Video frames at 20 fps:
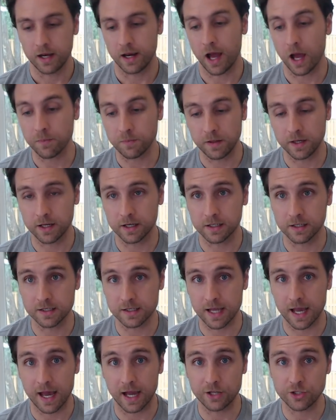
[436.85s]
Not
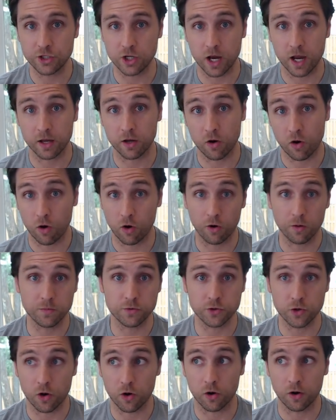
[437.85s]
because high GI
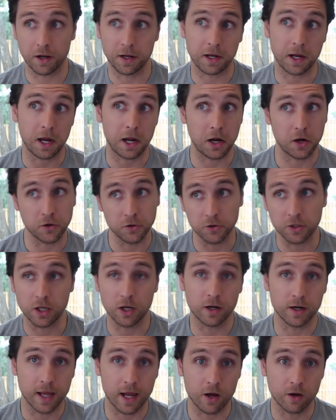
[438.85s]
carbs are inherently
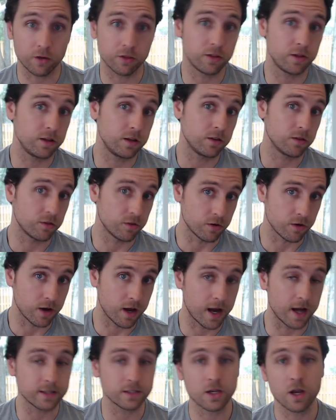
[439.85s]
unhealthy, they're
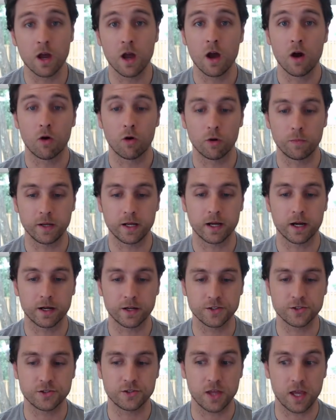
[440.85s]
not, or
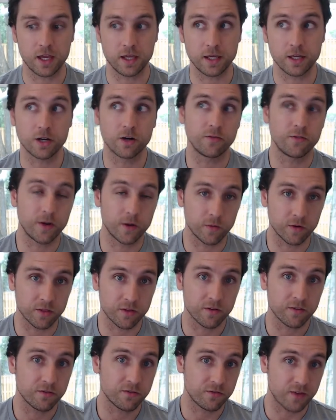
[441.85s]
because they interfere
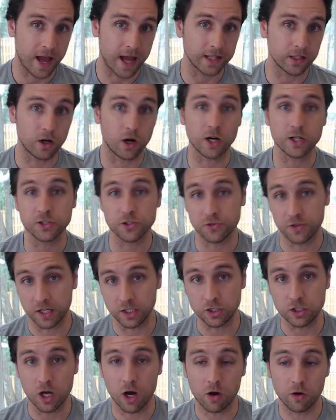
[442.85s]
with fat loss, they
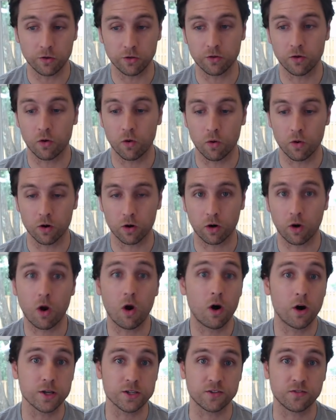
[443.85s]
don't, or
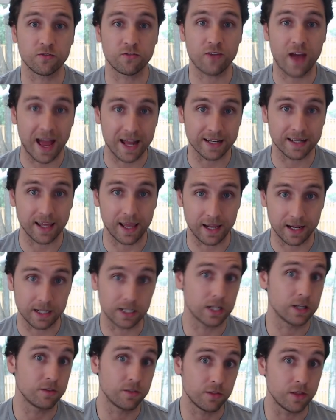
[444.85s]
cause fat
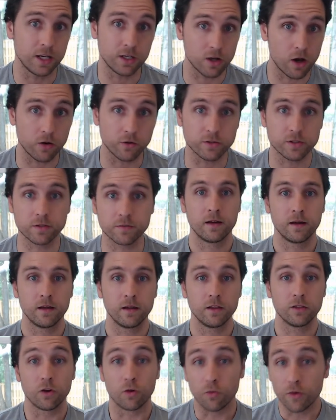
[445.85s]
gain, they don't.
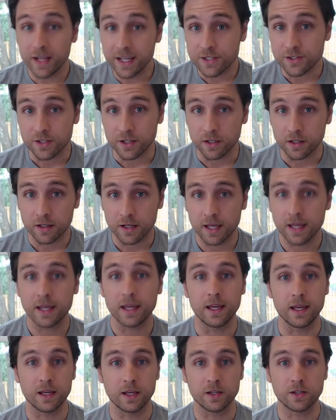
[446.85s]
The reason
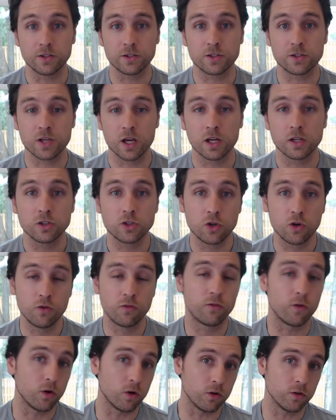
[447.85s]
is
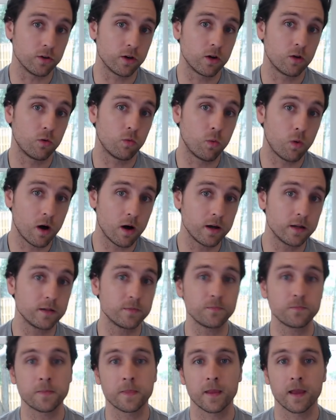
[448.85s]
twofold.
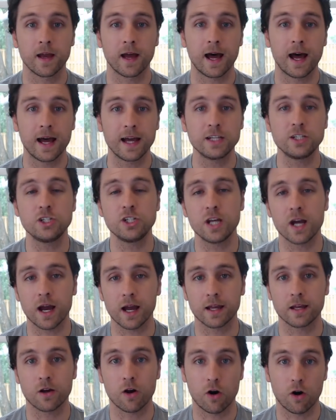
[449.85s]
1, high
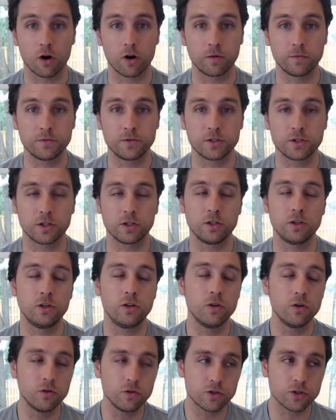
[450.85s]
GI carbs
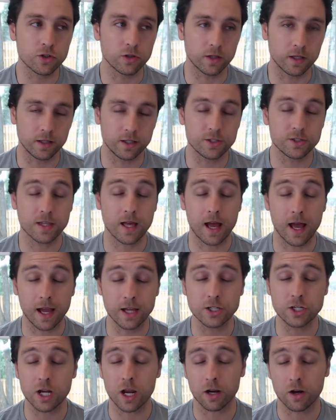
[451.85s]
usually, at least the
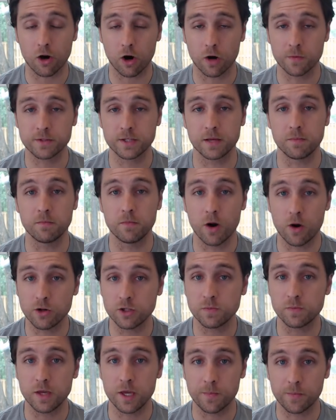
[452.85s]
high GI carbs that
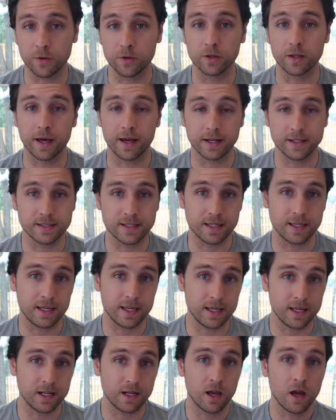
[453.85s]
most people like to
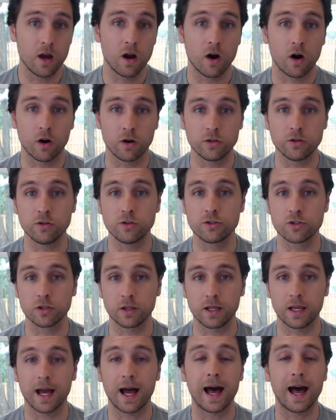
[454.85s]
eat, are
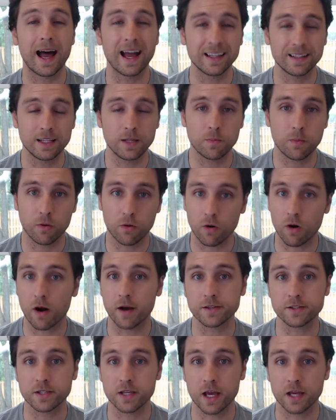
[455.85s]
usually highly
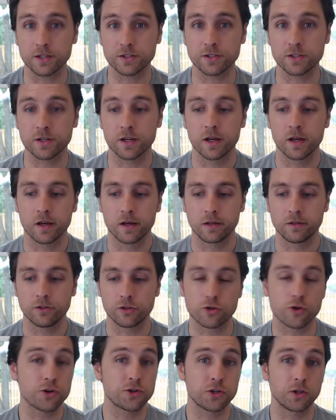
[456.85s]
processed,
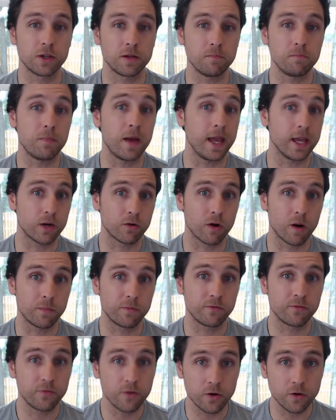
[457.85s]
nutritionally
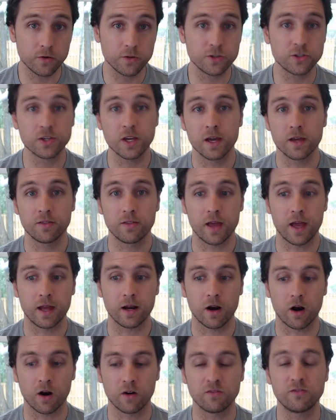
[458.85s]
bankrupt foods
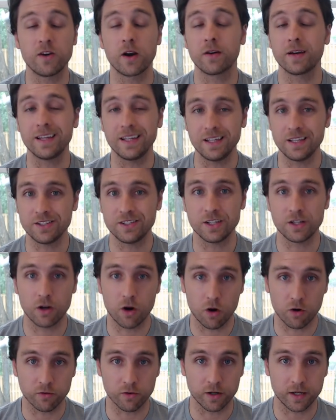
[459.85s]
that are very easy
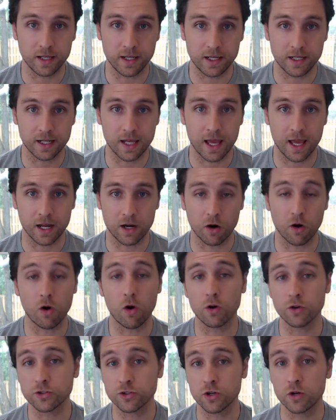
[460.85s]
to overeat and are
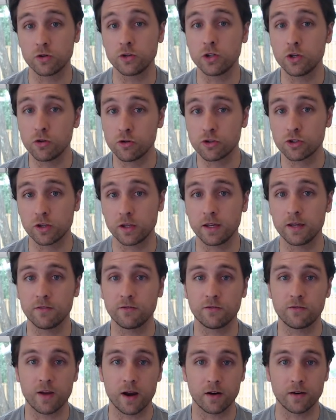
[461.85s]
also usually
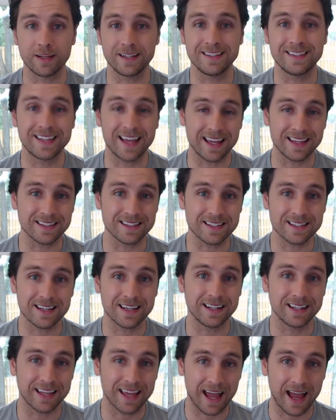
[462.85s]
very dense
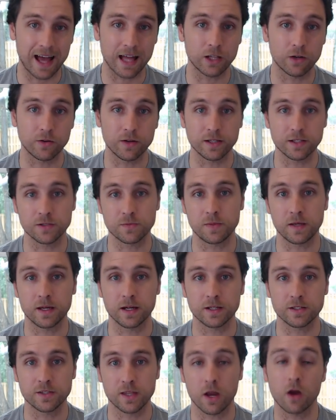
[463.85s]
in calories
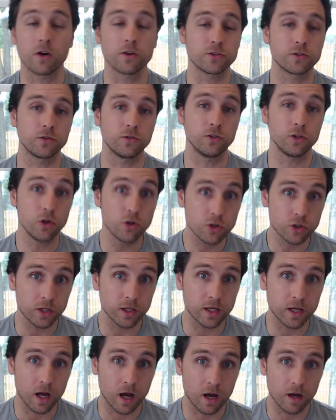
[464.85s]
because they also
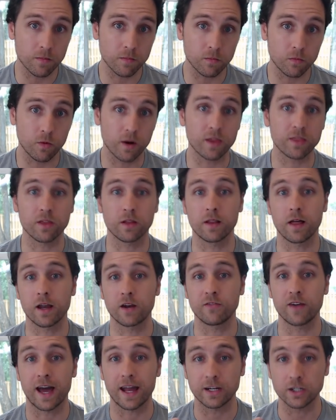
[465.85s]
usually come with a
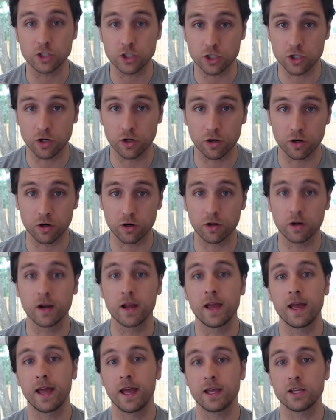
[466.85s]
lot of added sugar
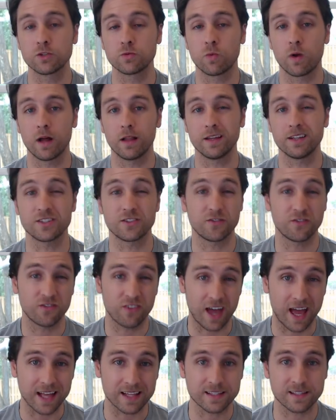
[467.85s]
as well as
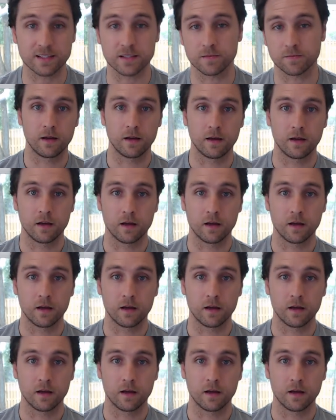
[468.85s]
fats.